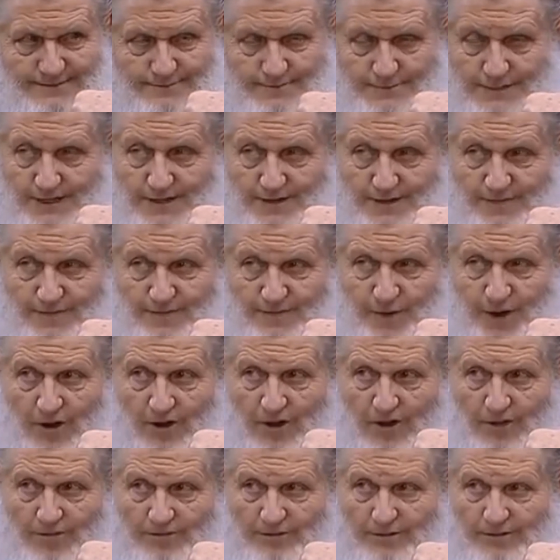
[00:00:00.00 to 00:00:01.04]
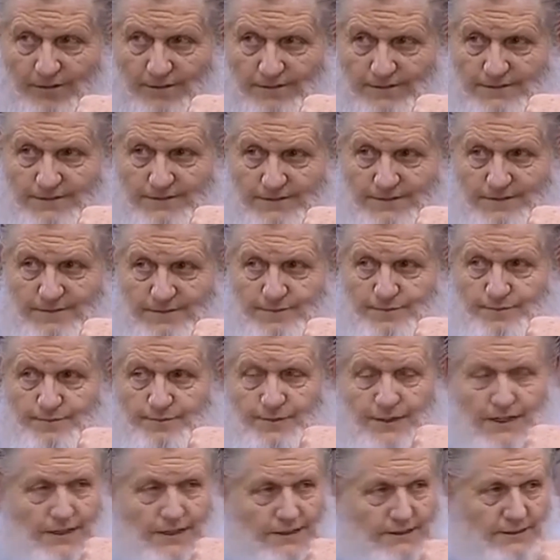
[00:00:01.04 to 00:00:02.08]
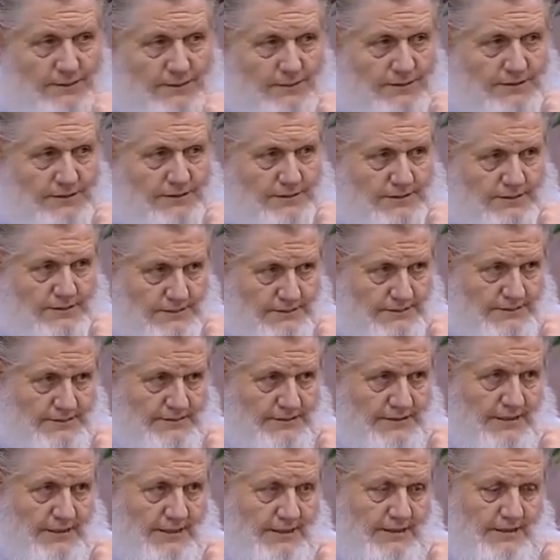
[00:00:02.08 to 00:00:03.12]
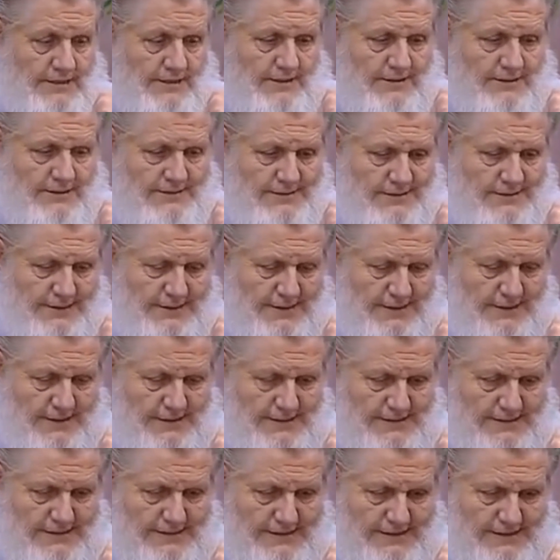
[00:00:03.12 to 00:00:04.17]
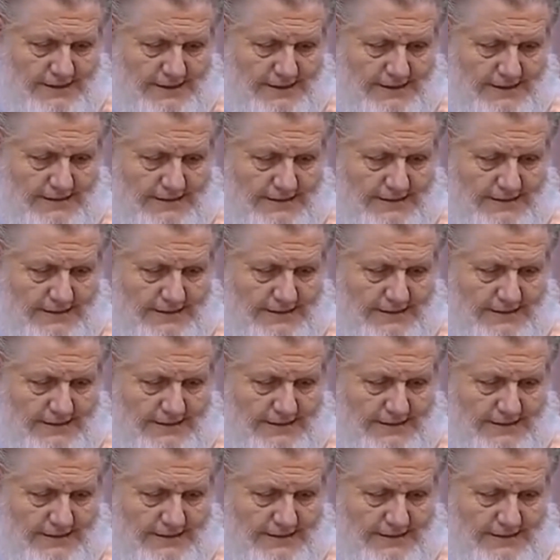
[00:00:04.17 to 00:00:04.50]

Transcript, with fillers: He didn't fall over because he was sitting there leaning on his stick.